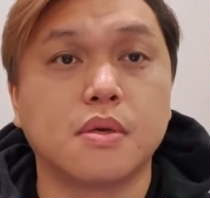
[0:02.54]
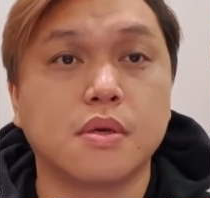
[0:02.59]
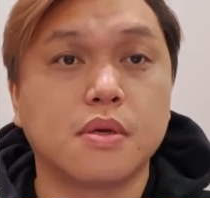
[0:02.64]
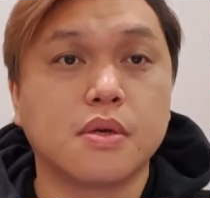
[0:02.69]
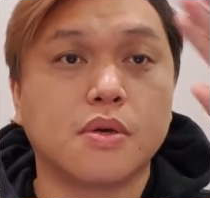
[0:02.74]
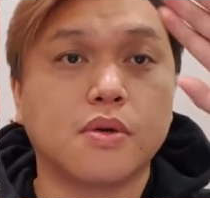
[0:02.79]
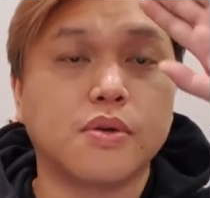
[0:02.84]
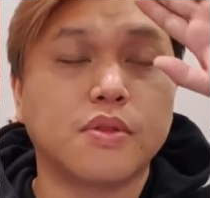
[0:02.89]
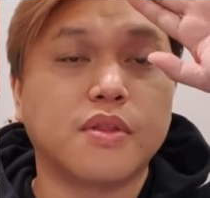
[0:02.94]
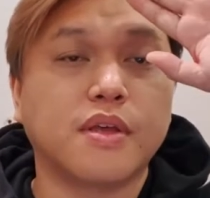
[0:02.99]

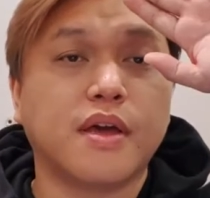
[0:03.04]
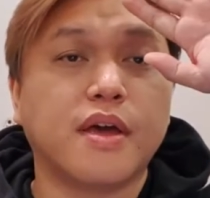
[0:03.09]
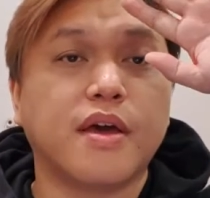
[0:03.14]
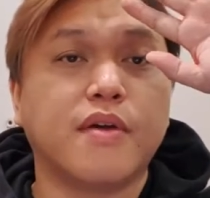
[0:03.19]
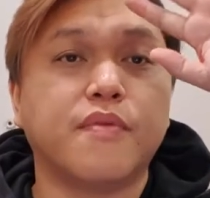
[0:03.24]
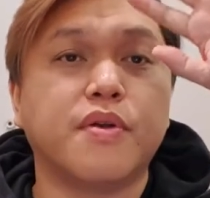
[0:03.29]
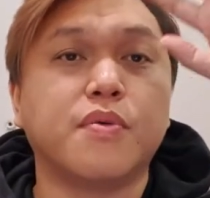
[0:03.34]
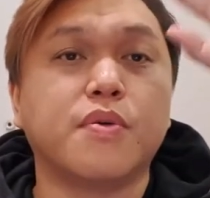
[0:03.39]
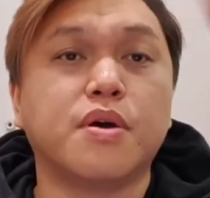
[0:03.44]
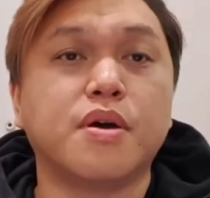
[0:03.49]
Good day,
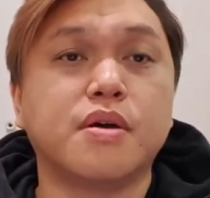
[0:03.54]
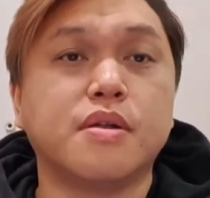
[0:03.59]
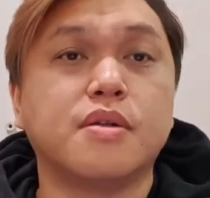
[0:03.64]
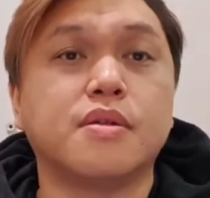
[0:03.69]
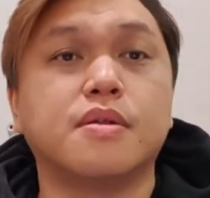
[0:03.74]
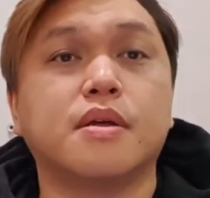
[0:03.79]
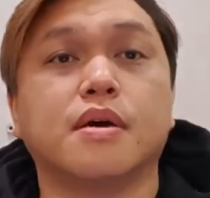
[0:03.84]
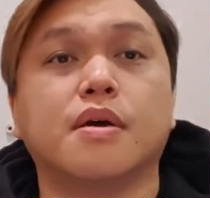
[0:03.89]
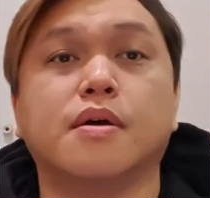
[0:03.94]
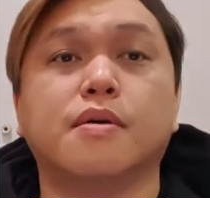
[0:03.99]
everyone.
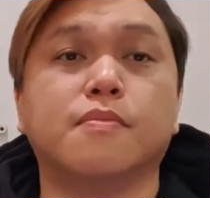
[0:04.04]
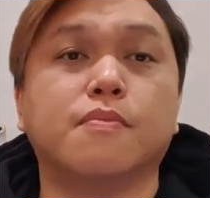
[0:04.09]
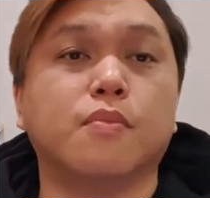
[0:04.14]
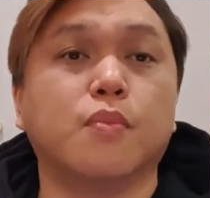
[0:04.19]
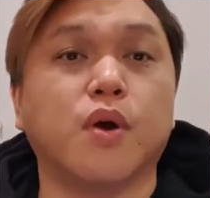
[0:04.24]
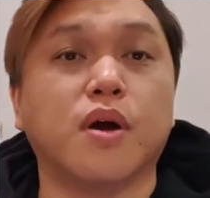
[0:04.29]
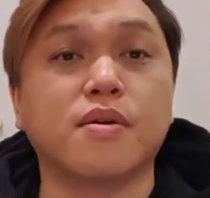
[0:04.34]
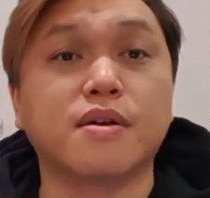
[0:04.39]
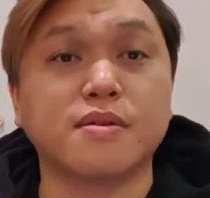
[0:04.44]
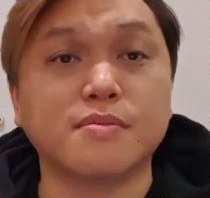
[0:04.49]

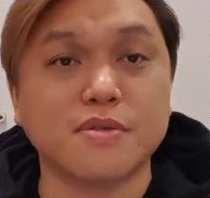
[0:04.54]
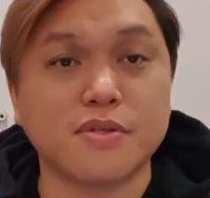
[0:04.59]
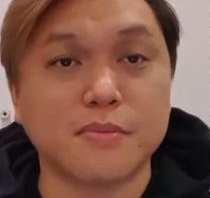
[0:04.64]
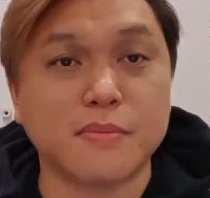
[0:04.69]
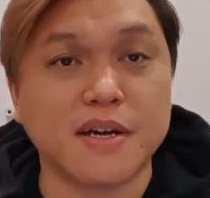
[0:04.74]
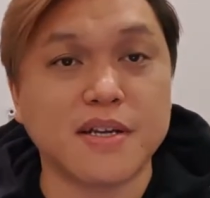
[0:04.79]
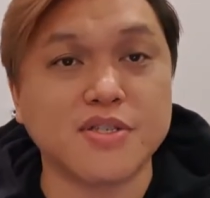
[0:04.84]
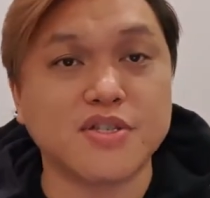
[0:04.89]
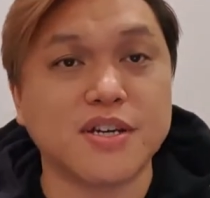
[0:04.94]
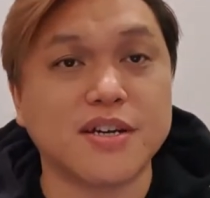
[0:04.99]
Welcome to
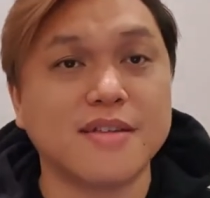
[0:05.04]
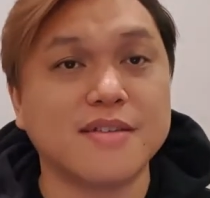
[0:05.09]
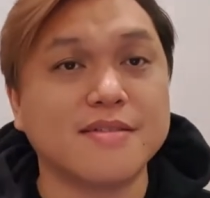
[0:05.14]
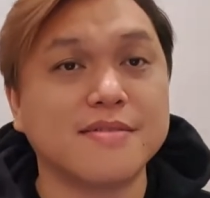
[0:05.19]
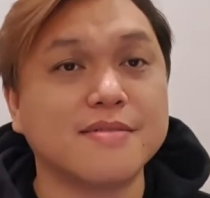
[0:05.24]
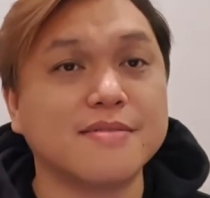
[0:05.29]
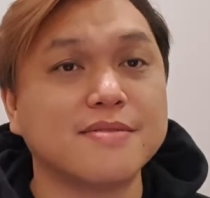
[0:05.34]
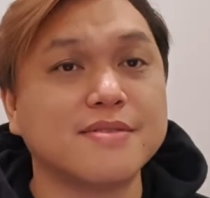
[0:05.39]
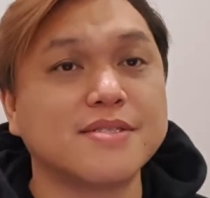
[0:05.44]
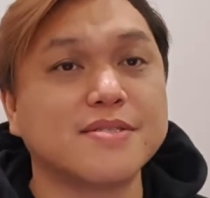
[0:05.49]
my
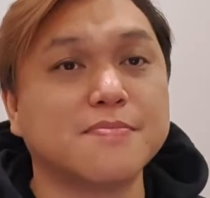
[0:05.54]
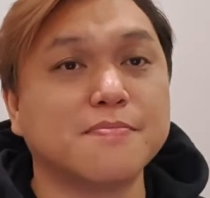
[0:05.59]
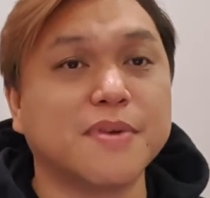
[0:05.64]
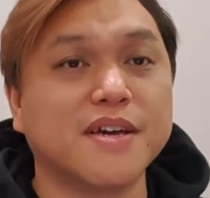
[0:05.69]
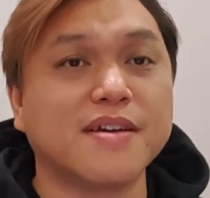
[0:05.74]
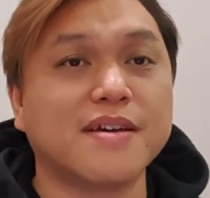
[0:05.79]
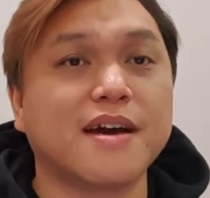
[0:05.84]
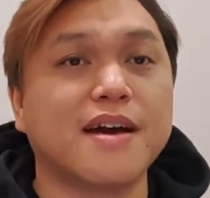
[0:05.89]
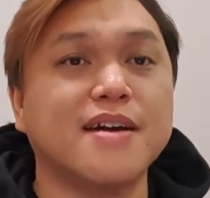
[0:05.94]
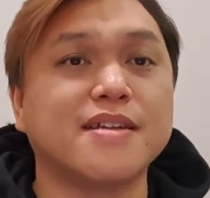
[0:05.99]
channels,
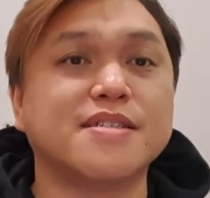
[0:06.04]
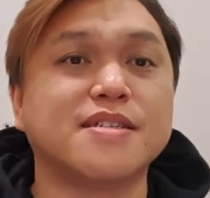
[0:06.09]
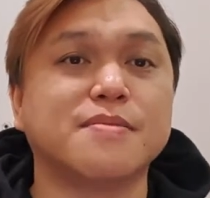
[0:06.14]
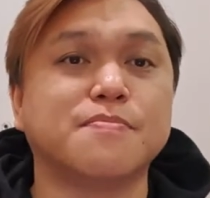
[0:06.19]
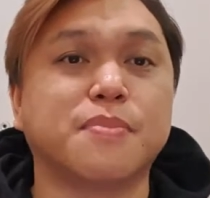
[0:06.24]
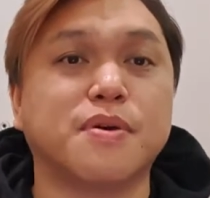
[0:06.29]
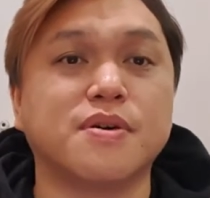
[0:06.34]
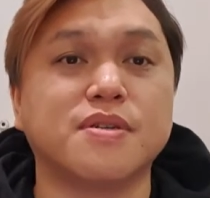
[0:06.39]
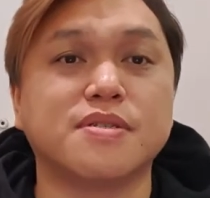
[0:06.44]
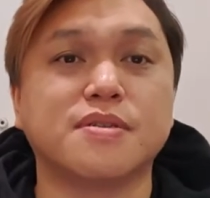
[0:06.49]
Make IT
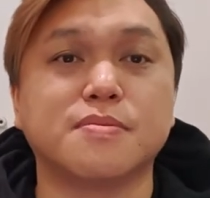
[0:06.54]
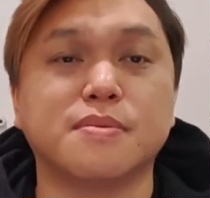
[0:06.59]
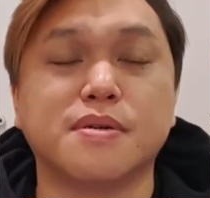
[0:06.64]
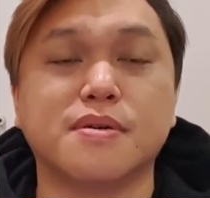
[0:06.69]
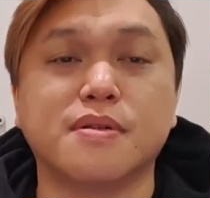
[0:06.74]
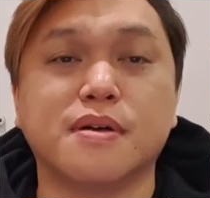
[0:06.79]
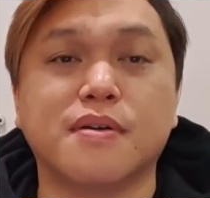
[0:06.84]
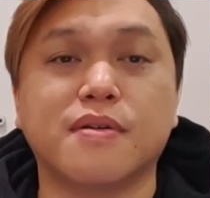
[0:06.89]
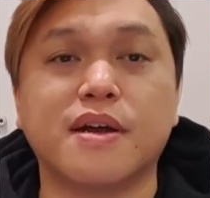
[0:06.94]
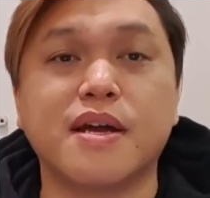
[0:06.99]
Possible.
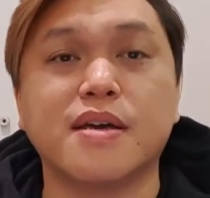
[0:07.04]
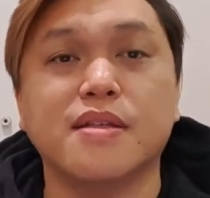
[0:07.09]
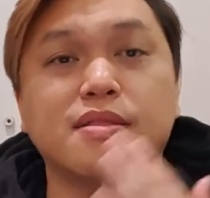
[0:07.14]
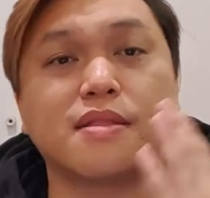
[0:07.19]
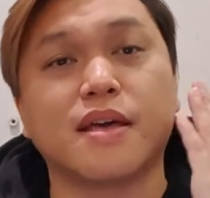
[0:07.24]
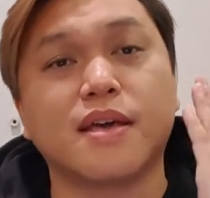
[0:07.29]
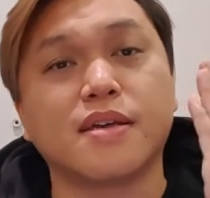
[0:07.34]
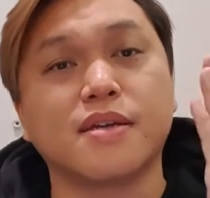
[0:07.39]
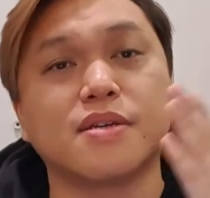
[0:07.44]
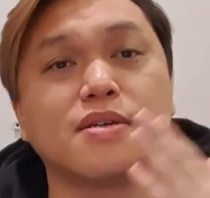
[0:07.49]
All right,
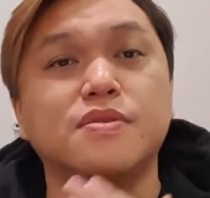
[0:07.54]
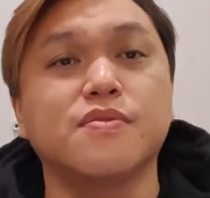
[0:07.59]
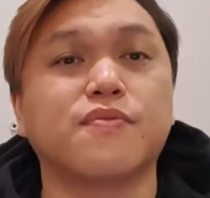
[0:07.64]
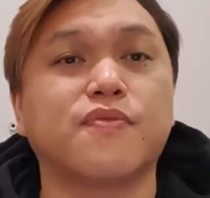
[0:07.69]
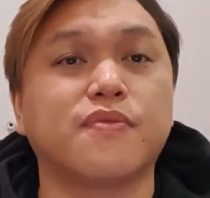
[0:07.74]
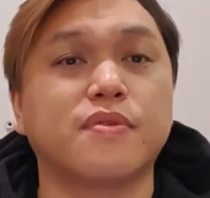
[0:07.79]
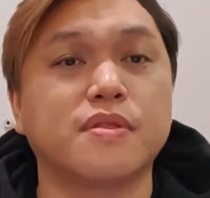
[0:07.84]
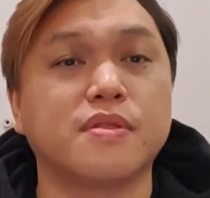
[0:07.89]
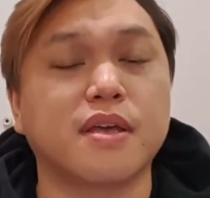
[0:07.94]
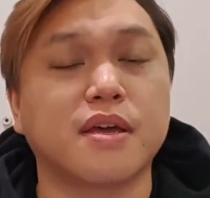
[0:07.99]
thank
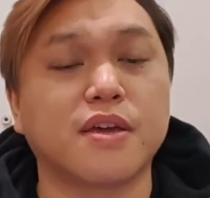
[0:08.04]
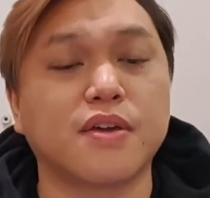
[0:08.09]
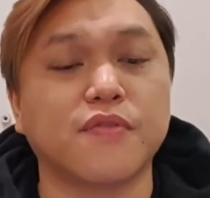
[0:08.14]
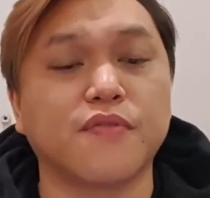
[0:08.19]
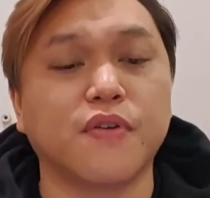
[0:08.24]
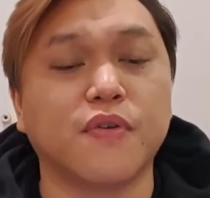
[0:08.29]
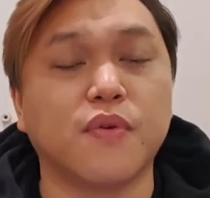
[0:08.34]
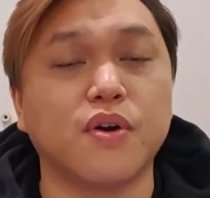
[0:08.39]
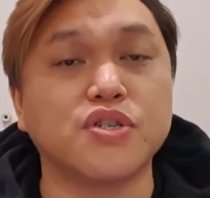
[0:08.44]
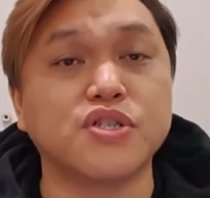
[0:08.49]
you for
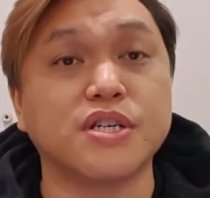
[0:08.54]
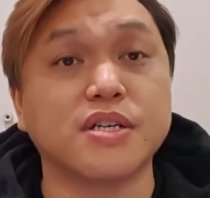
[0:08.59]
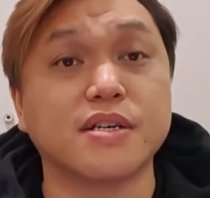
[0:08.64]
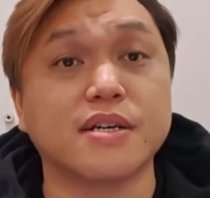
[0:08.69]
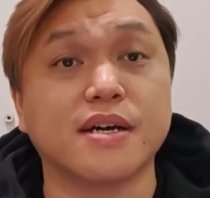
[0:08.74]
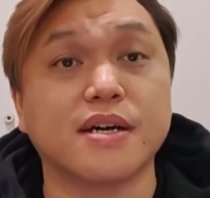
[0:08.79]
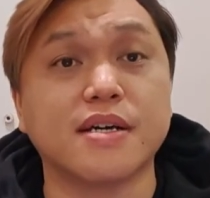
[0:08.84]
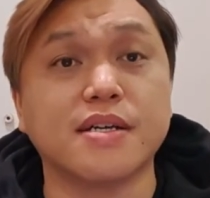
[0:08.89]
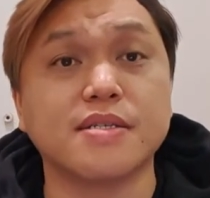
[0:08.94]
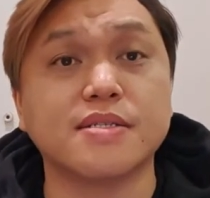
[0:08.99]
watching,
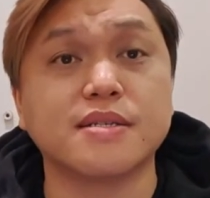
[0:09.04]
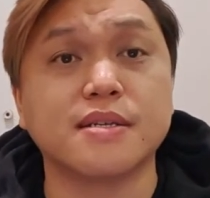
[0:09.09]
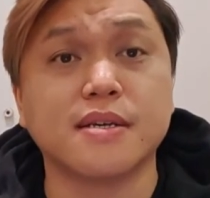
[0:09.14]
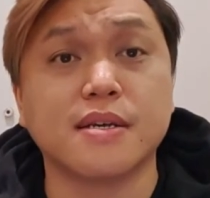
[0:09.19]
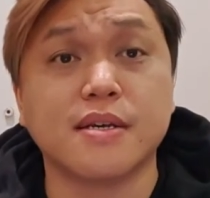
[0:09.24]
guys.